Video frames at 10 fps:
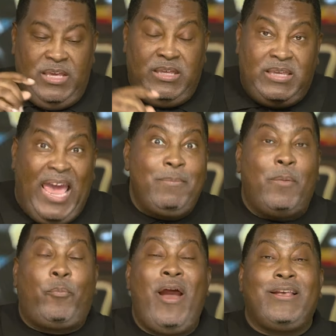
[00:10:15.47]
came to
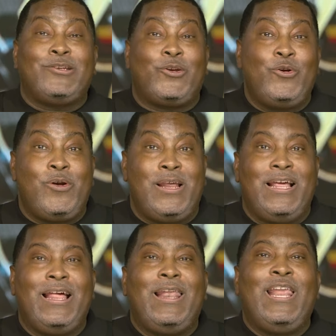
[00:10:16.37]
practice early,
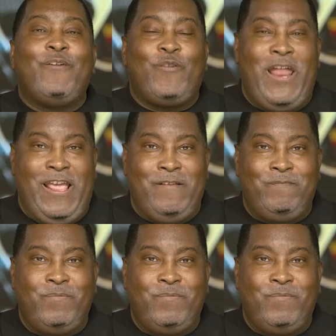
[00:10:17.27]
left late,